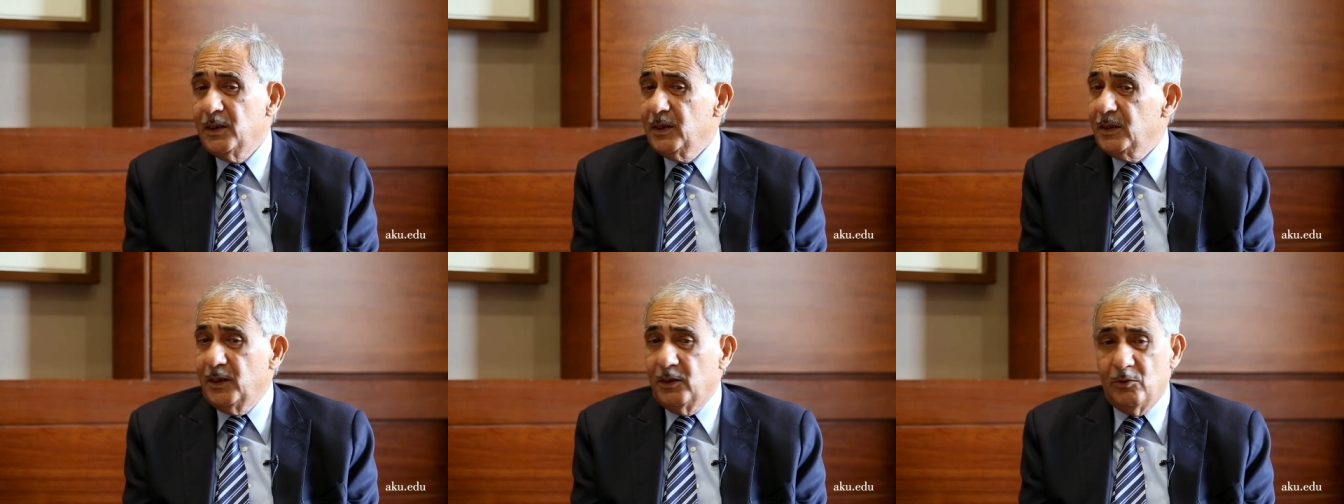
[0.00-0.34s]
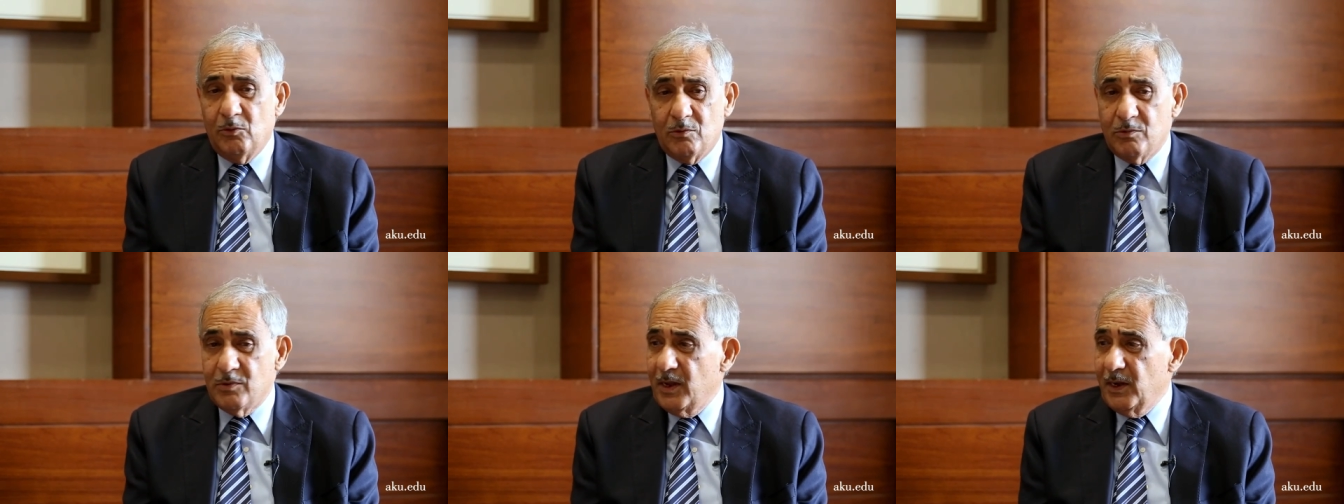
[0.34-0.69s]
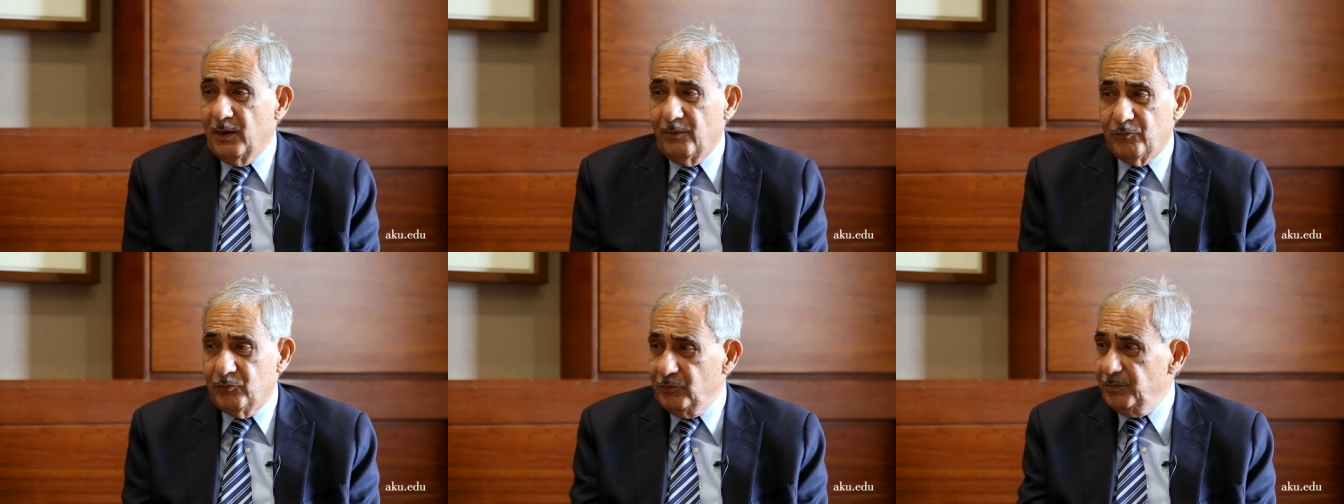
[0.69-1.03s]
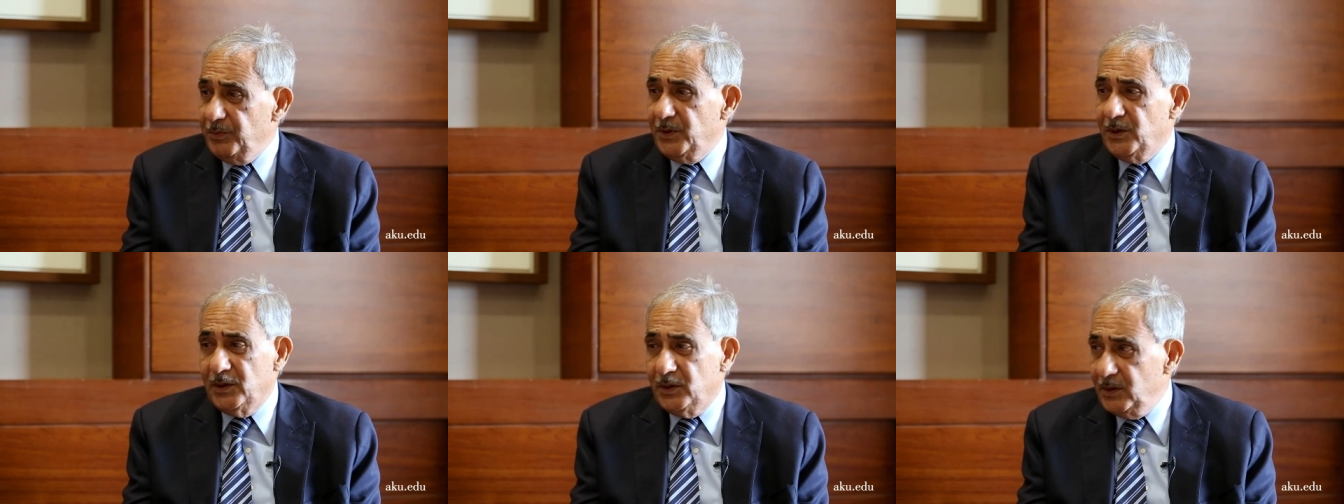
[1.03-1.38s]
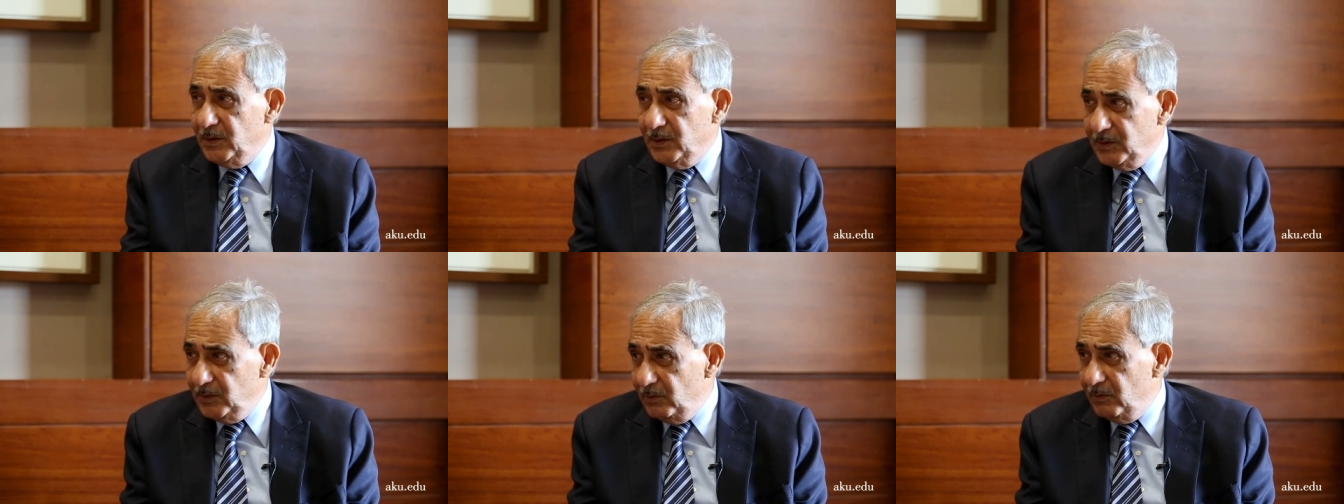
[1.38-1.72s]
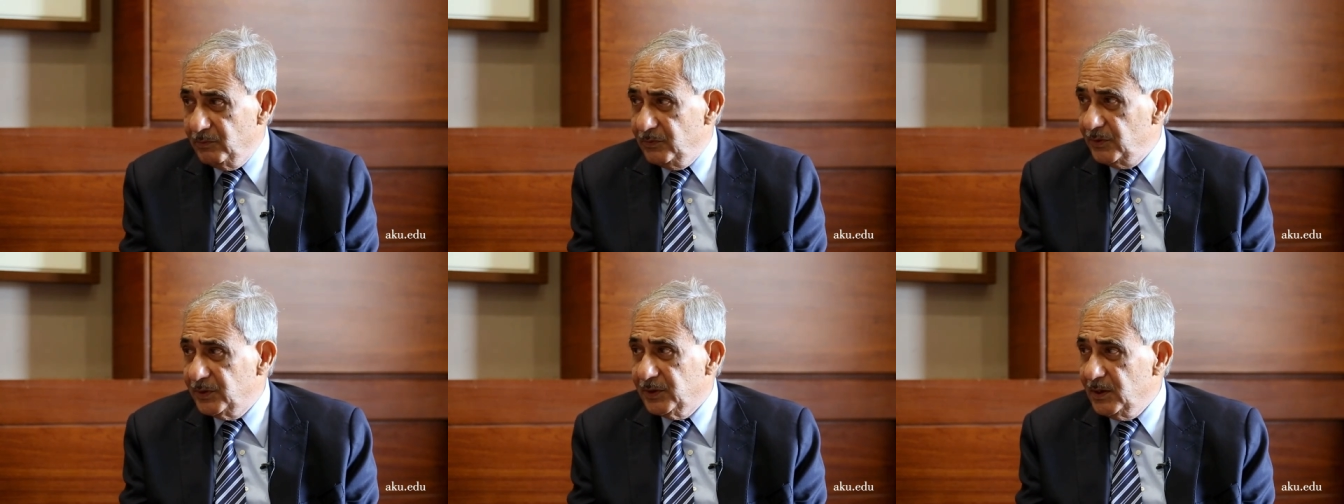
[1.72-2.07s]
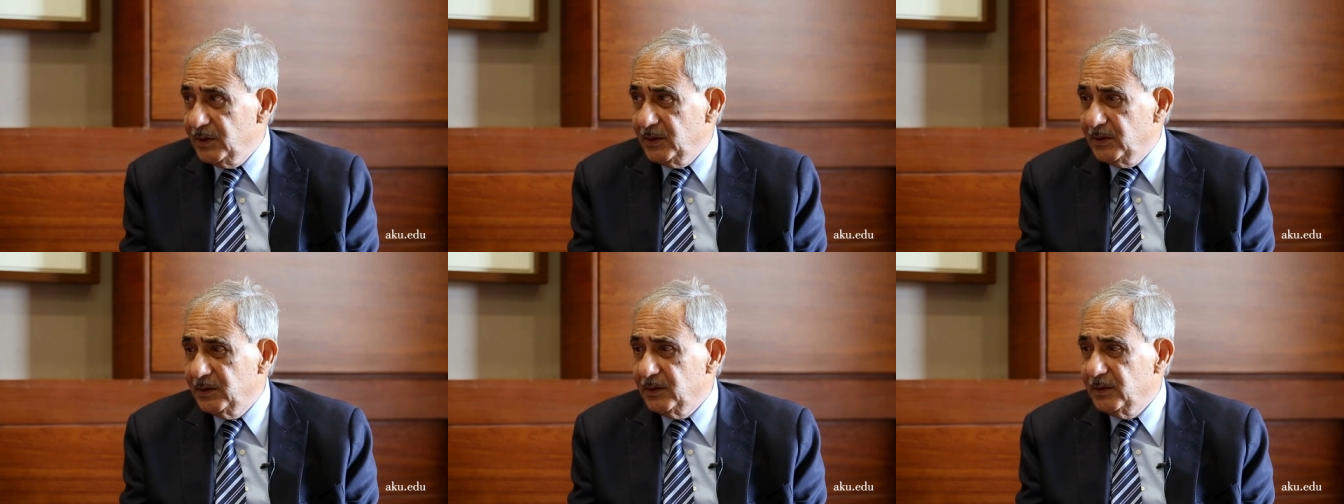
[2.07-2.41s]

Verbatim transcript: They don't have to be on site.